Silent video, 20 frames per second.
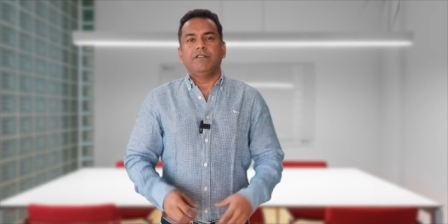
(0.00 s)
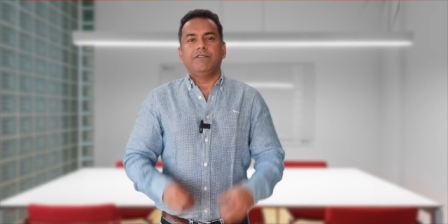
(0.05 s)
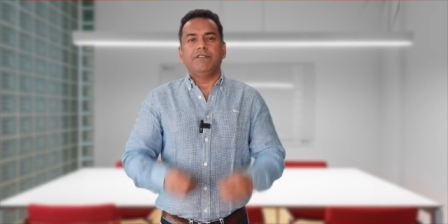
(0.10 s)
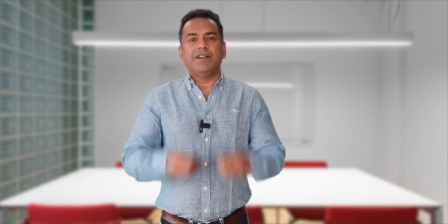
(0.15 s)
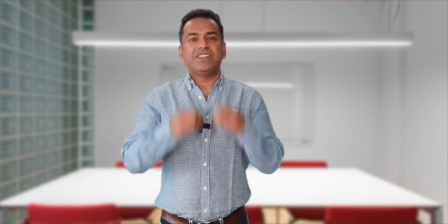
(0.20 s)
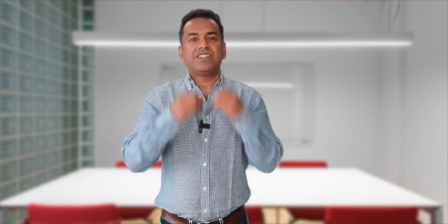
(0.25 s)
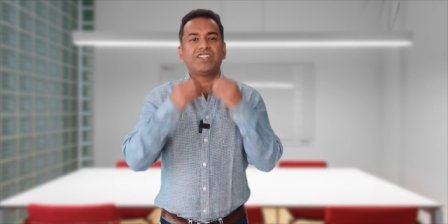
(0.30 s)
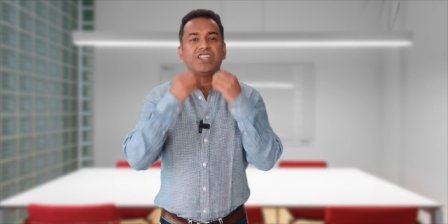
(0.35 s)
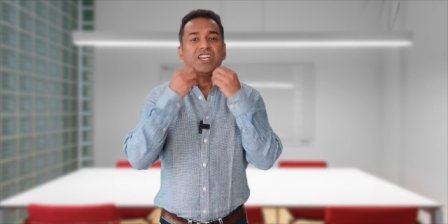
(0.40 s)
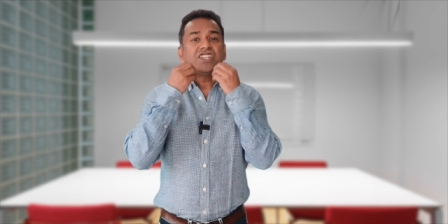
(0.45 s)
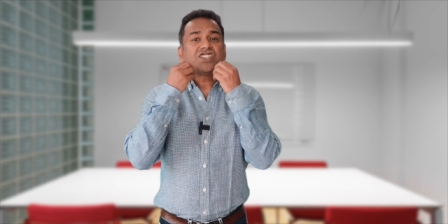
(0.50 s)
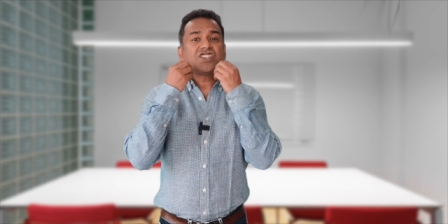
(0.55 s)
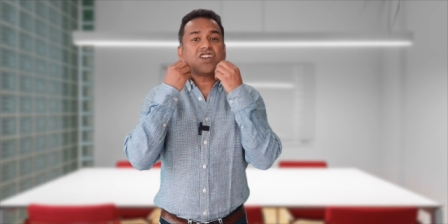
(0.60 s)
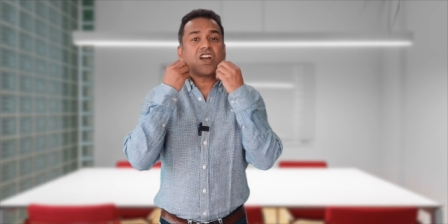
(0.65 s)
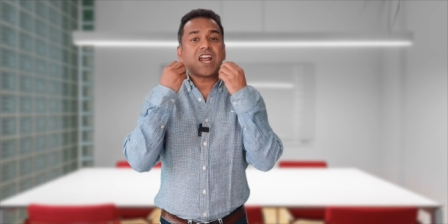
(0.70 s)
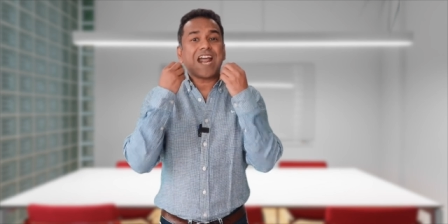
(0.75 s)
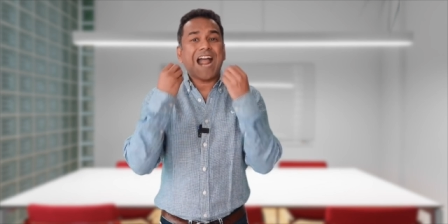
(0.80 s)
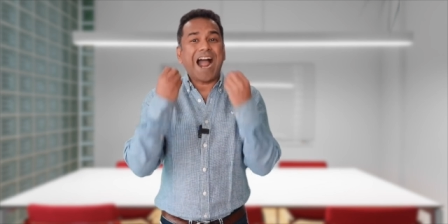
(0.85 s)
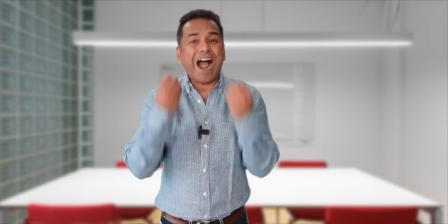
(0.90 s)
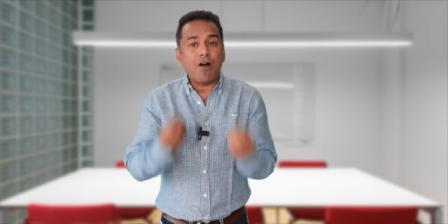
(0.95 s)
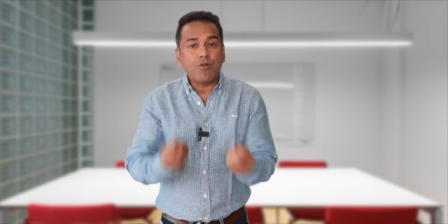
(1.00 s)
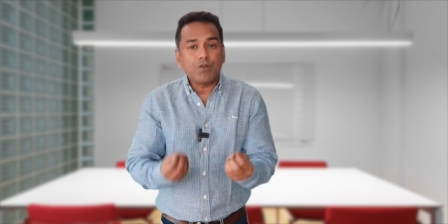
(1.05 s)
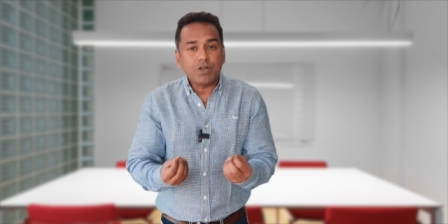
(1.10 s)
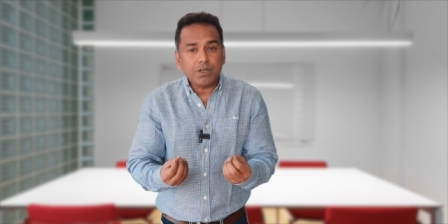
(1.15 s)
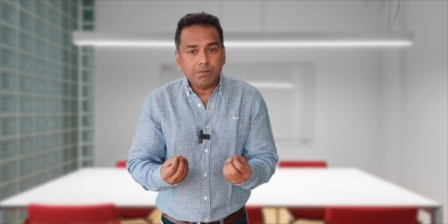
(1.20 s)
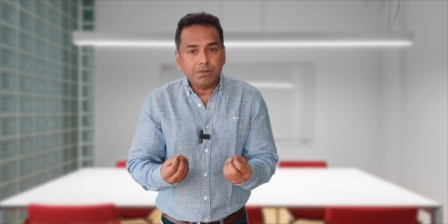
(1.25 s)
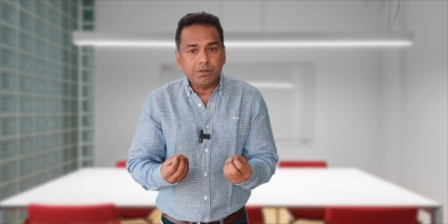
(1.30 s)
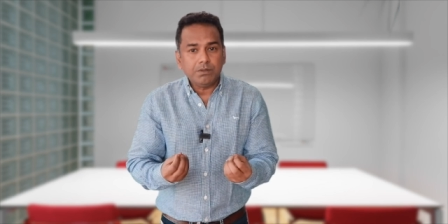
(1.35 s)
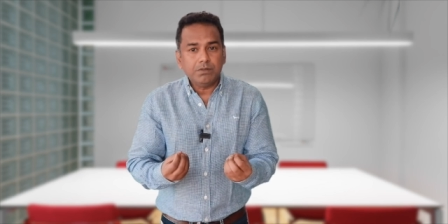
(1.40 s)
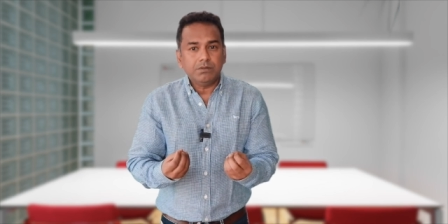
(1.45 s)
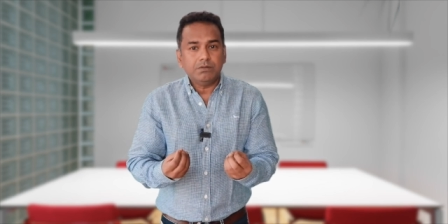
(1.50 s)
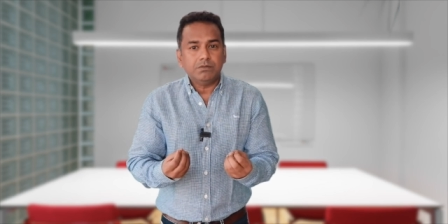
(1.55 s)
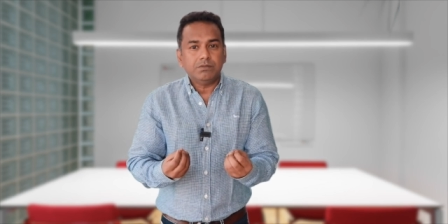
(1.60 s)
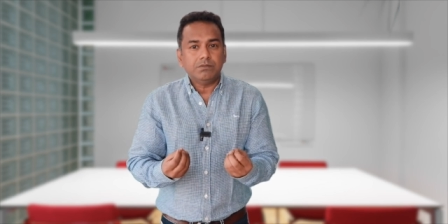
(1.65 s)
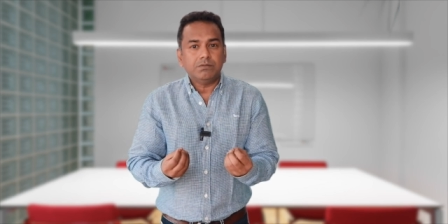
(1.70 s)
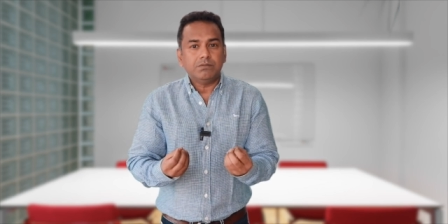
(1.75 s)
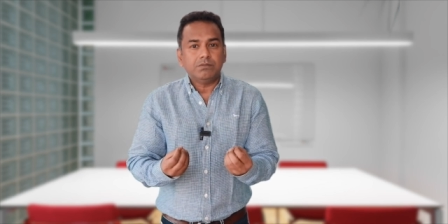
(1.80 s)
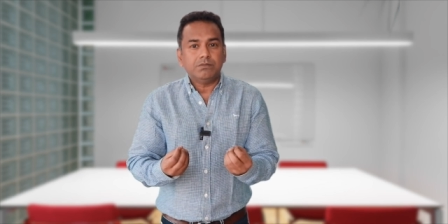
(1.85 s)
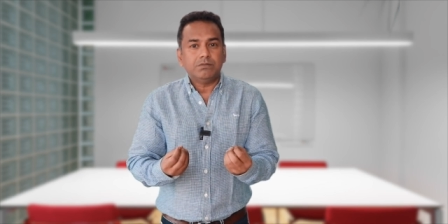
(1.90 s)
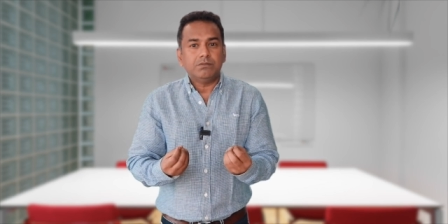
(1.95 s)
When things are countable,
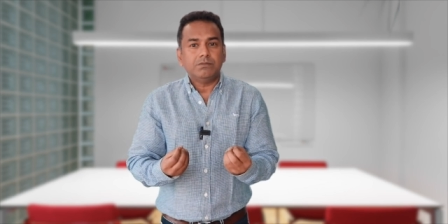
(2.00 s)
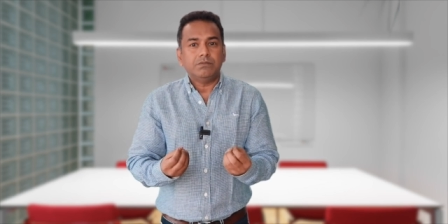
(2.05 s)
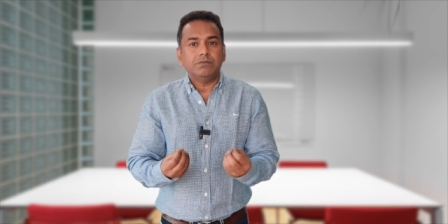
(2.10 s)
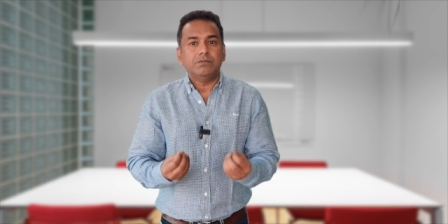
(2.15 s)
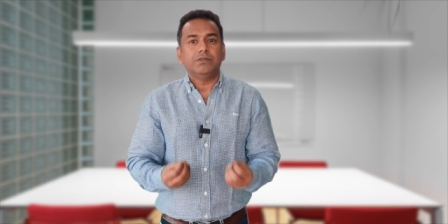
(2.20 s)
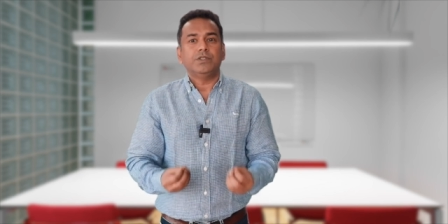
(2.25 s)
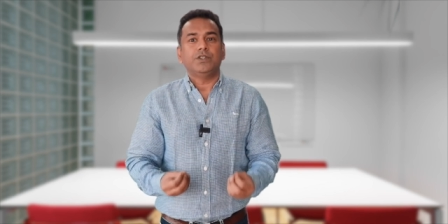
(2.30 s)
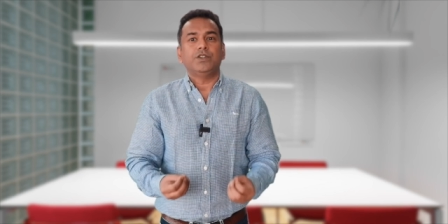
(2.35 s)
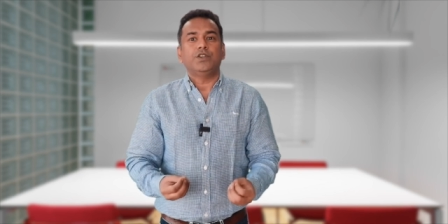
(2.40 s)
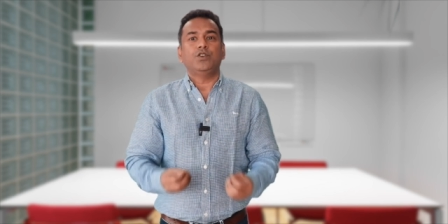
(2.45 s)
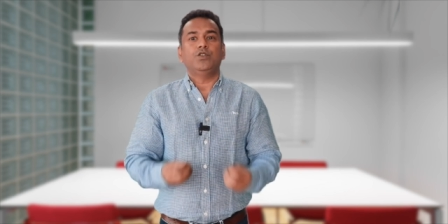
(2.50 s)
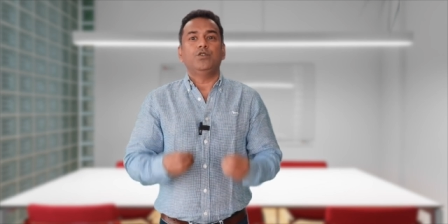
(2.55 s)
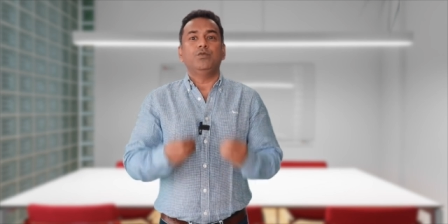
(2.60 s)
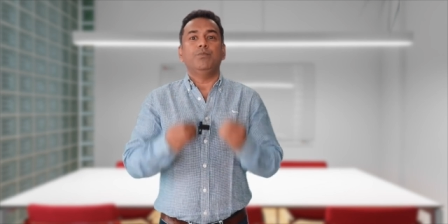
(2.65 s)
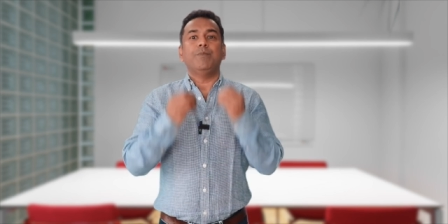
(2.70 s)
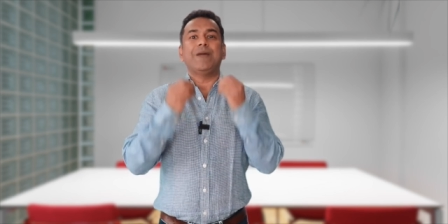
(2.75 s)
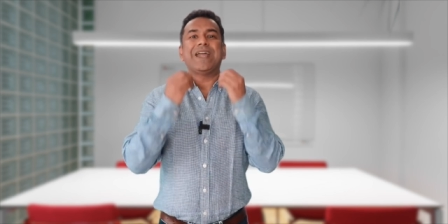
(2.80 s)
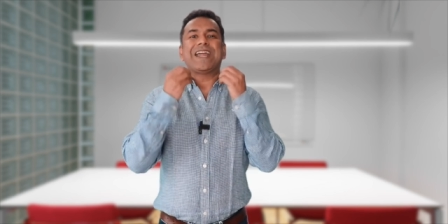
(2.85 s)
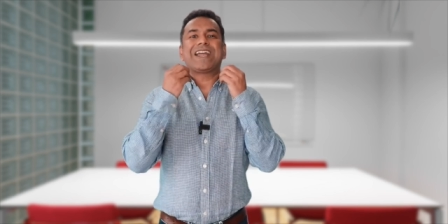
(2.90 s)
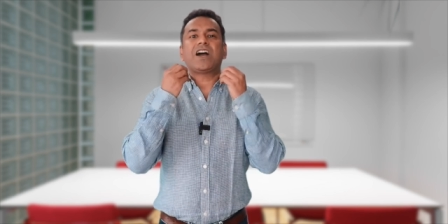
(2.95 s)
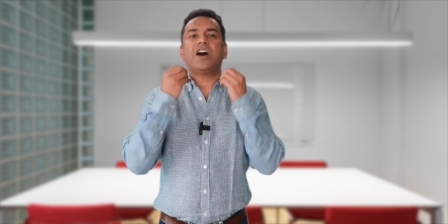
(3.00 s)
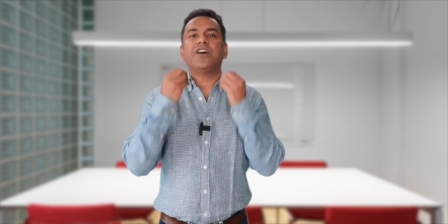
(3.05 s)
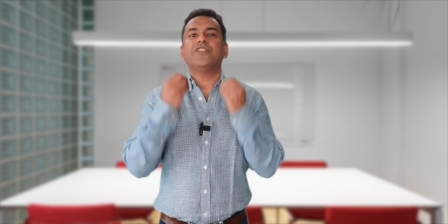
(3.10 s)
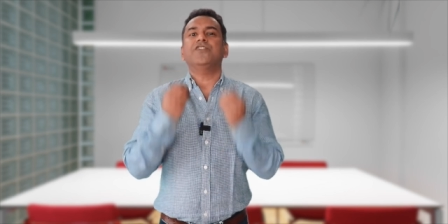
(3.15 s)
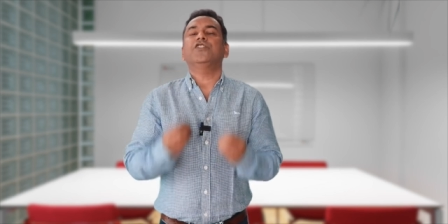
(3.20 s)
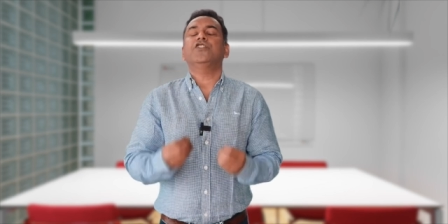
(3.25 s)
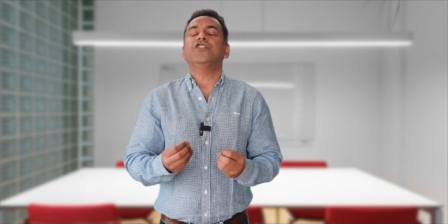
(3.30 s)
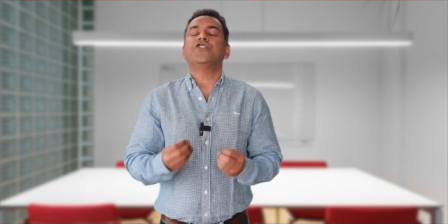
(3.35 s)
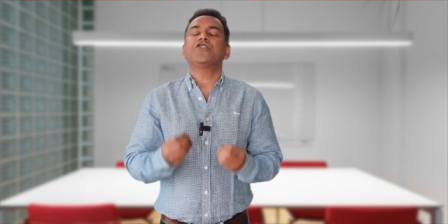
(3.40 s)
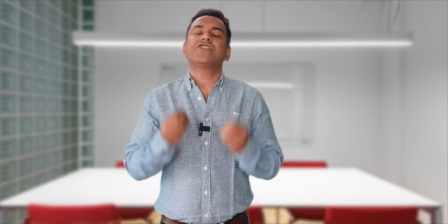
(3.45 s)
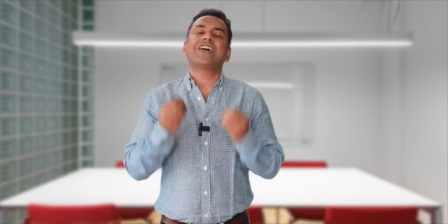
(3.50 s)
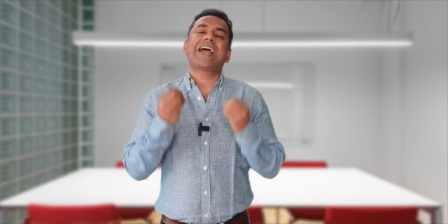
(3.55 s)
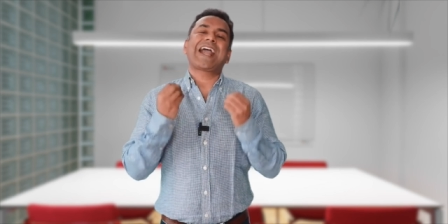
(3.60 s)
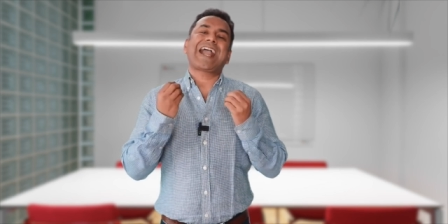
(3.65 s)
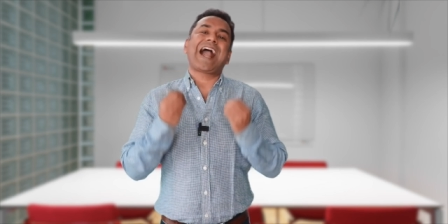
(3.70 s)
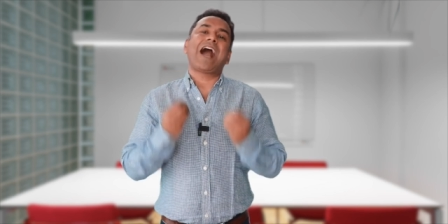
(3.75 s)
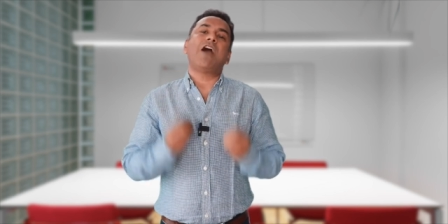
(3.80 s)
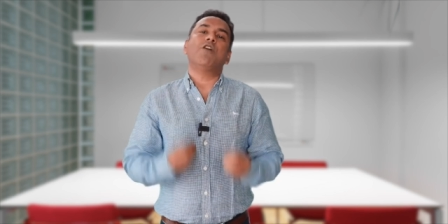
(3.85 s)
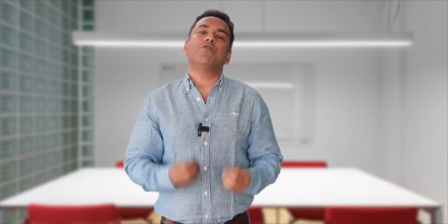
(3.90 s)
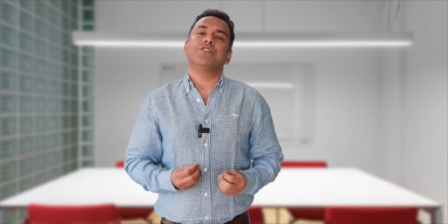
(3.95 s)
you make others
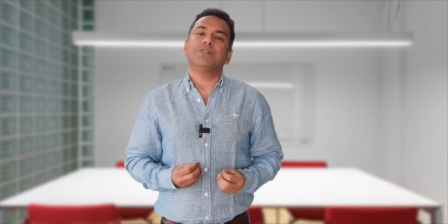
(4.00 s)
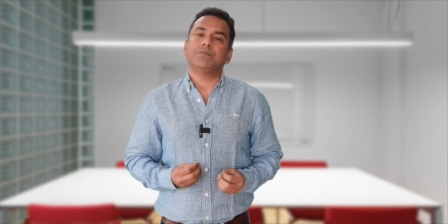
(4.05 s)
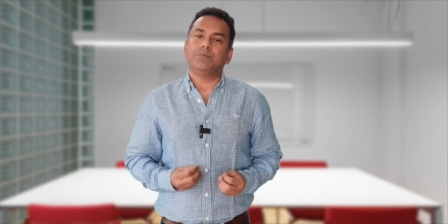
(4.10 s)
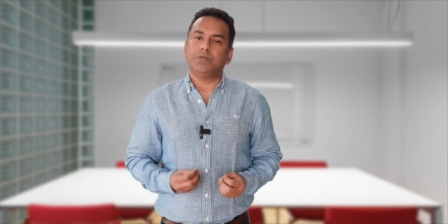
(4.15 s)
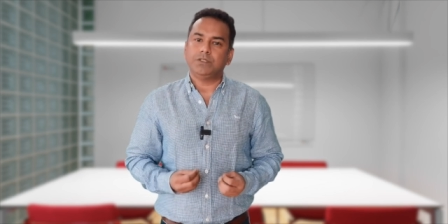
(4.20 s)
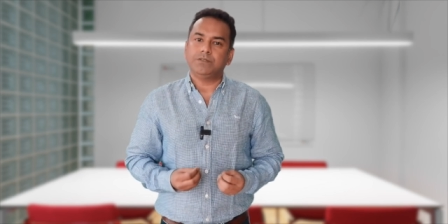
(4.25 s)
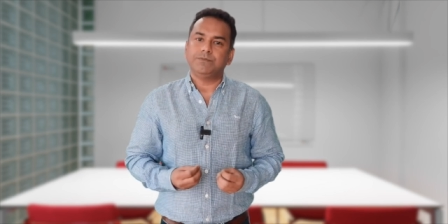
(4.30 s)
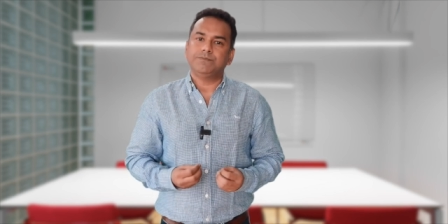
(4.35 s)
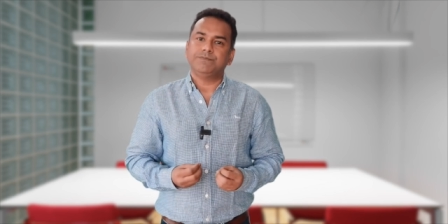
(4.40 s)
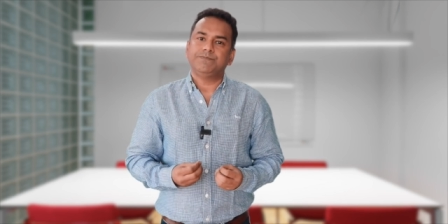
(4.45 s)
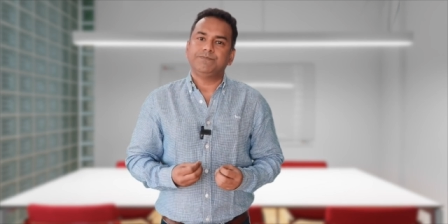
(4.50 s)
accountable.